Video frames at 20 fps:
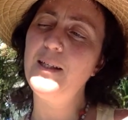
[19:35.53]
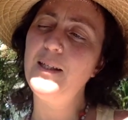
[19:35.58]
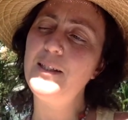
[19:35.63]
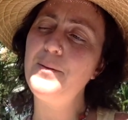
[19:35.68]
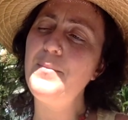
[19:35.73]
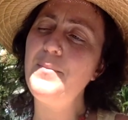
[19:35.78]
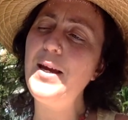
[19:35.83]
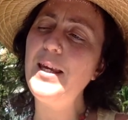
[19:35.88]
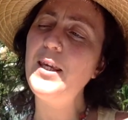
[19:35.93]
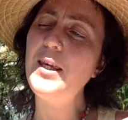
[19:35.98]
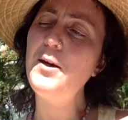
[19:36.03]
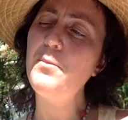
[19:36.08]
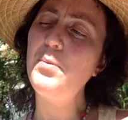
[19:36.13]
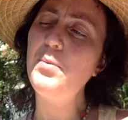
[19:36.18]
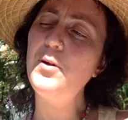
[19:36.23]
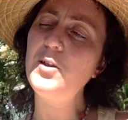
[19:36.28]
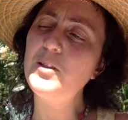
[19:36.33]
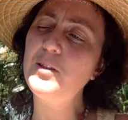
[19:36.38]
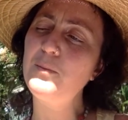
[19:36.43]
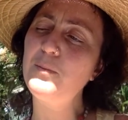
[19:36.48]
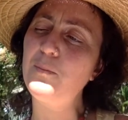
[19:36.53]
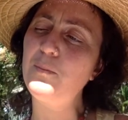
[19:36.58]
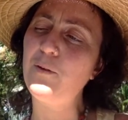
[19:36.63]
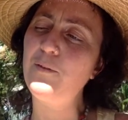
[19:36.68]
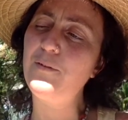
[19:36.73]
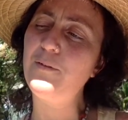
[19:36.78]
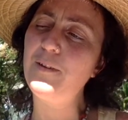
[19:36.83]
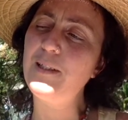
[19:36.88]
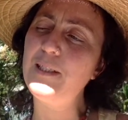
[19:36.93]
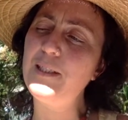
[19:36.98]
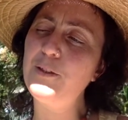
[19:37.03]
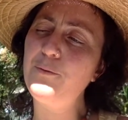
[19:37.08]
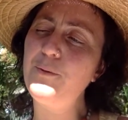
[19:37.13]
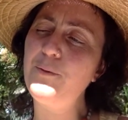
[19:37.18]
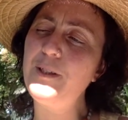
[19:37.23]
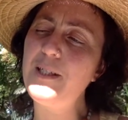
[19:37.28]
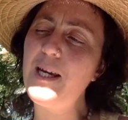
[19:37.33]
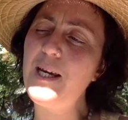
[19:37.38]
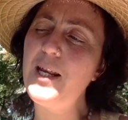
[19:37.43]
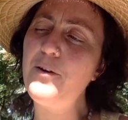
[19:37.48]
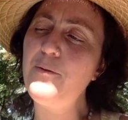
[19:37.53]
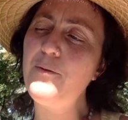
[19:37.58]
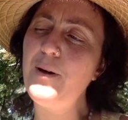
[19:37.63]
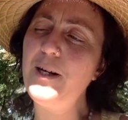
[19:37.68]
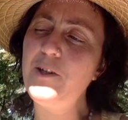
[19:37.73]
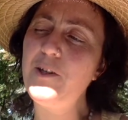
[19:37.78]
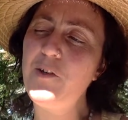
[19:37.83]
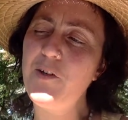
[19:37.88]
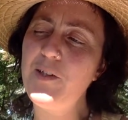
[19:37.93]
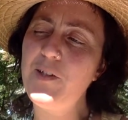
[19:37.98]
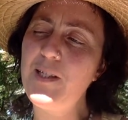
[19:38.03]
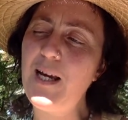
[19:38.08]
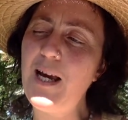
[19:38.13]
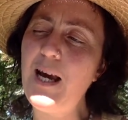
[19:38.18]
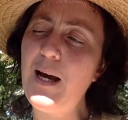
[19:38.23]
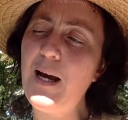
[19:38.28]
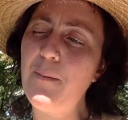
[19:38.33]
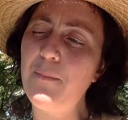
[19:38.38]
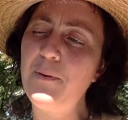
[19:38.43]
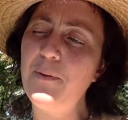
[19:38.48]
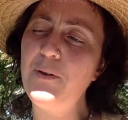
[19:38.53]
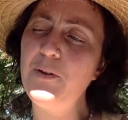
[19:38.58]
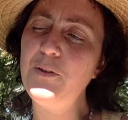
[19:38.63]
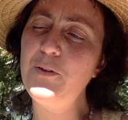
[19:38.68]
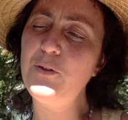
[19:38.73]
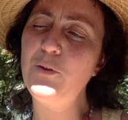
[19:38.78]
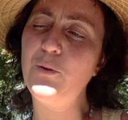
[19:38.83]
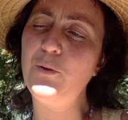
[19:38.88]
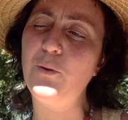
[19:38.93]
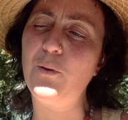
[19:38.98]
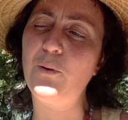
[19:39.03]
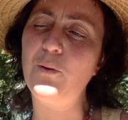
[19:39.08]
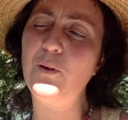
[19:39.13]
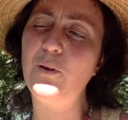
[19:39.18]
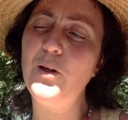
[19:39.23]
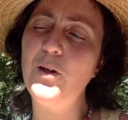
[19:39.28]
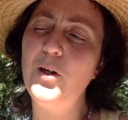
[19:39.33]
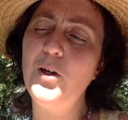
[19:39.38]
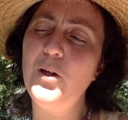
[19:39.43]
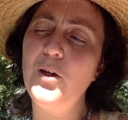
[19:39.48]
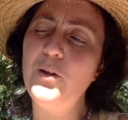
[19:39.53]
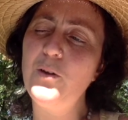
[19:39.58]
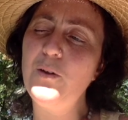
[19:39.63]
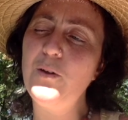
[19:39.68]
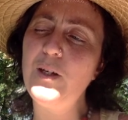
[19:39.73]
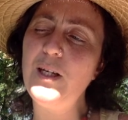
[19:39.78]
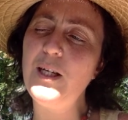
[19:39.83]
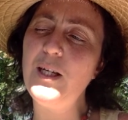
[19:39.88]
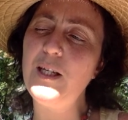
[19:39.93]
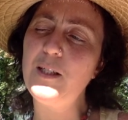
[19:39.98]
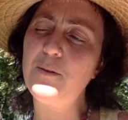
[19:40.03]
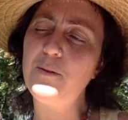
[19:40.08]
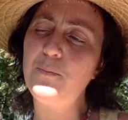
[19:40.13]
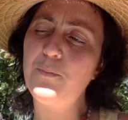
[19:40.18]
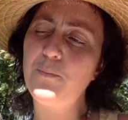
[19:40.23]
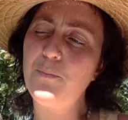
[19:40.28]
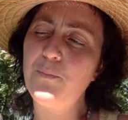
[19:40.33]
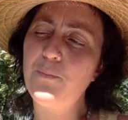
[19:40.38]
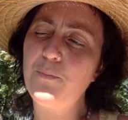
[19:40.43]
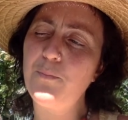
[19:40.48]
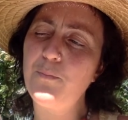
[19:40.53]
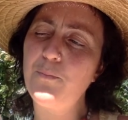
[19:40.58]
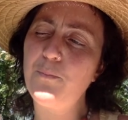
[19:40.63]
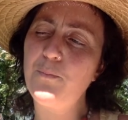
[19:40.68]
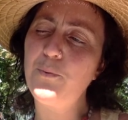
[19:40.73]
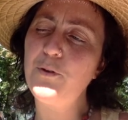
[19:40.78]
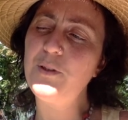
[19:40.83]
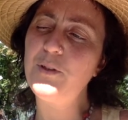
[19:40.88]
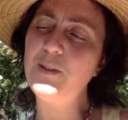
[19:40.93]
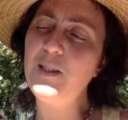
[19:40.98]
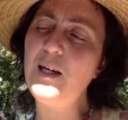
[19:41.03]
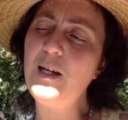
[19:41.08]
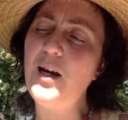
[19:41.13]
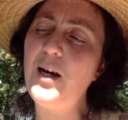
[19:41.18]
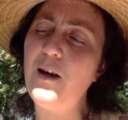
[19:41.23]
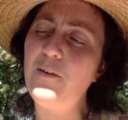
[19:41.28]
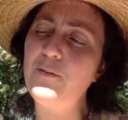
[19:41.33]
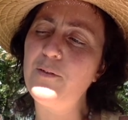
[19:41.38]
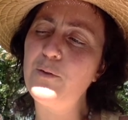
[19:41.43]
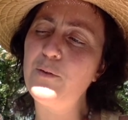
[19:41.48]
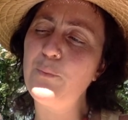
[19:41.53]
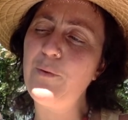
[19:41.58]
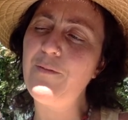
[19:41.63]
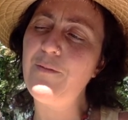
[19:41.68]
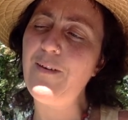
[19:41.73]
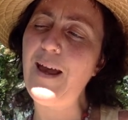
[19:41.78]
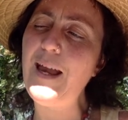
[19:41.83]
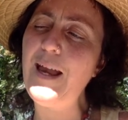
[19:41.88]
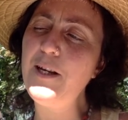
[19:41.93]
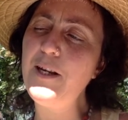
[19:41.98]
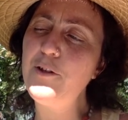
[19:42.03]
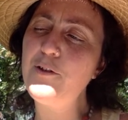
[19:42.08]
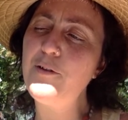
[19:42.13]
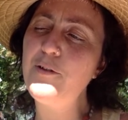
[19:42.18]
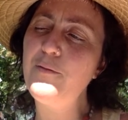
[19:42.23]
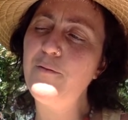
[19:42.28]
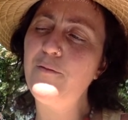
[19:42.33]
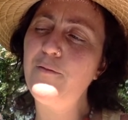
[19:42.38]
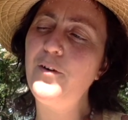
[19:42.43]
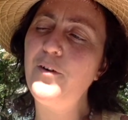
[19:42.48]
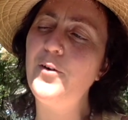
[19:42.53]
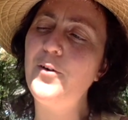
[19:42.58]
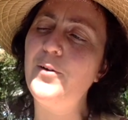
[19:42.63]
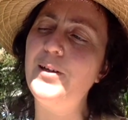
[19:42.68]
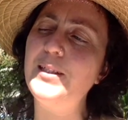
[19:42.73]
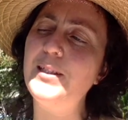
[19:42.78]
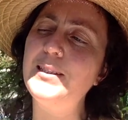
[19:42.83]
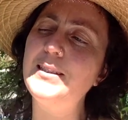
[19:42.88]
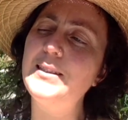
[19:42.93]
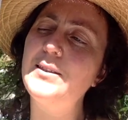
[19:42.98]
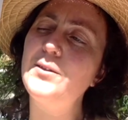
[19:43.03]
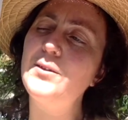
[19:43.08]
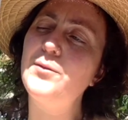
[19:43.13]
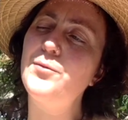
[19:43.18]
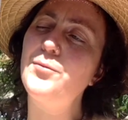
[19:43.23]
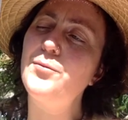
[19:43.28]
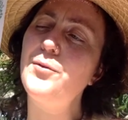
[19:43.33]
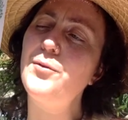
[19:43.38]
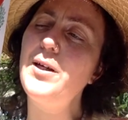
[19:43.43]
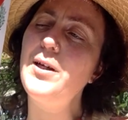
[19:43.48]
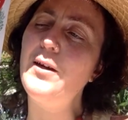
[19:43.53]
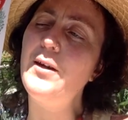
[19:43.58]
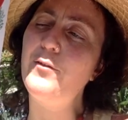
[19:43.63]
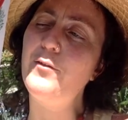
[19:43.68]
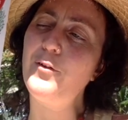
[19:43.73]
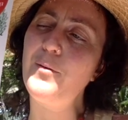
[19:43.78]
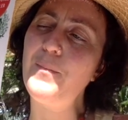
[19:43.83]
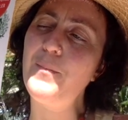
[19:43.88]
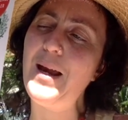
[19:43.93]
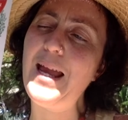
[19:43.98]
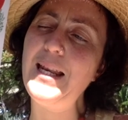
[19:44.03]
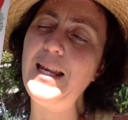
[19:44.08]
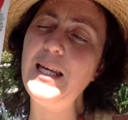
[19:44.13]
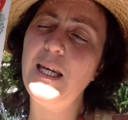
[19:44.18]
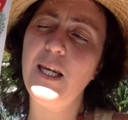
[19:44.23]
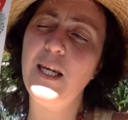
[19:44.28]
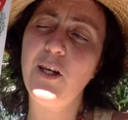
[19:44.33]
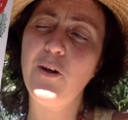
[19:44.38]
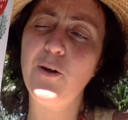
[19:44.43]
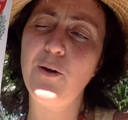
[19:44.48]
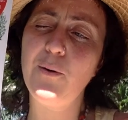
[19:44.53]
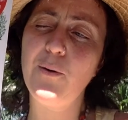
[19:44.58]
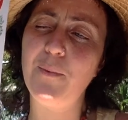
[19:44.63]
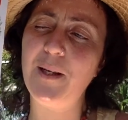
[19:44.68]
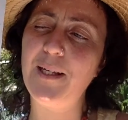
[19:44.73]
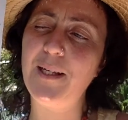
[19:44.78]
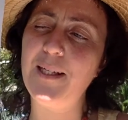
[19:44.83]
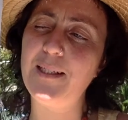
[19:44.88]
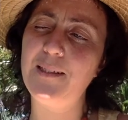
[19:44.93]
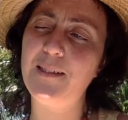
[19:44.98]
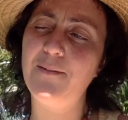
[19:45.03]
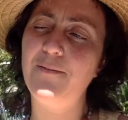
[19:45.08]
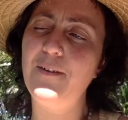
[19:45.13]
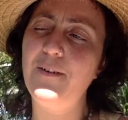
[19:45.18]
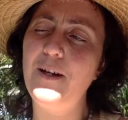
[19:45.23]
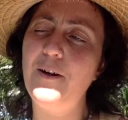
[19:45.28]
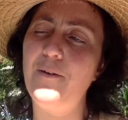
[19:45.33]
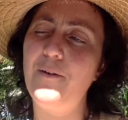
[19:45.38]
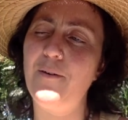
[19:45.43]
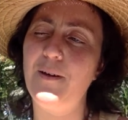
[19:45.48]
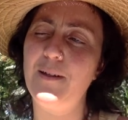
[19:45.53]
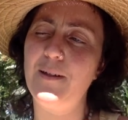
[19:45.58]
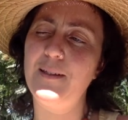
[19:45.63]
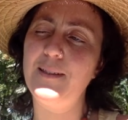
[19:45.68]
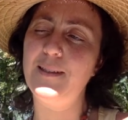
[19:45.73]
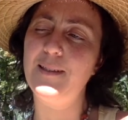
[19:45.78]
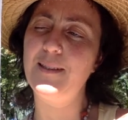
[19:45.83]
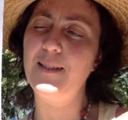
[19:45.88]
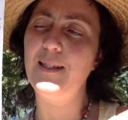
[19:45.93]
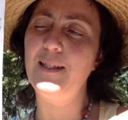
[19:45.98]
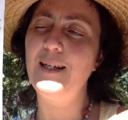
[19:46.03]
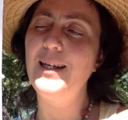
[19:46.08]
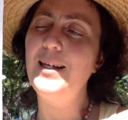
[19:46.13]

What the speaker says: To make it possible for this regeneration to happen at all, you need preserves with ancient forests free from any human interference.